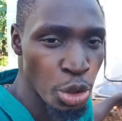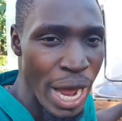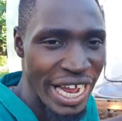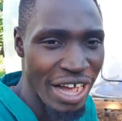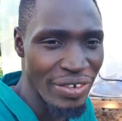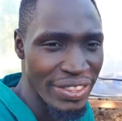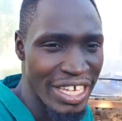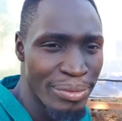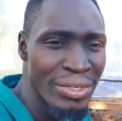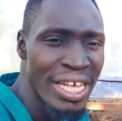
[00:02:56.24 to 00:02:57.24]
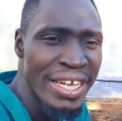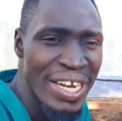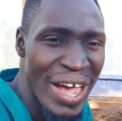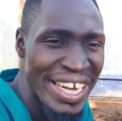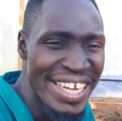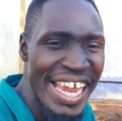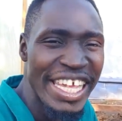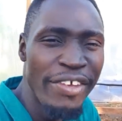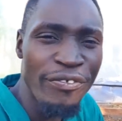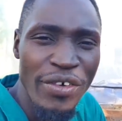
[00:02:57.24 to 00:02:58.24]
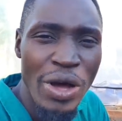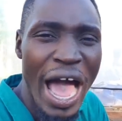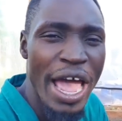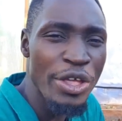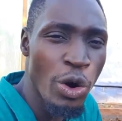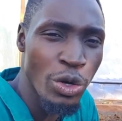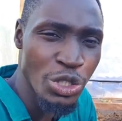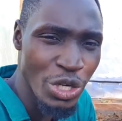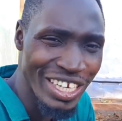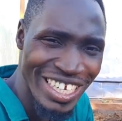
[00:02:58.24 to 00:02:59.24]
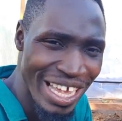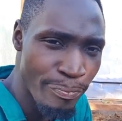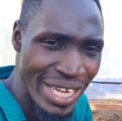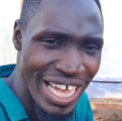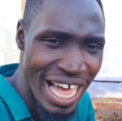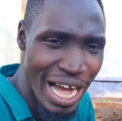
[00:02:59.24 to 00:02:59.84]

sure I cover them. Now, ideally, if uh, you're constructing a bigger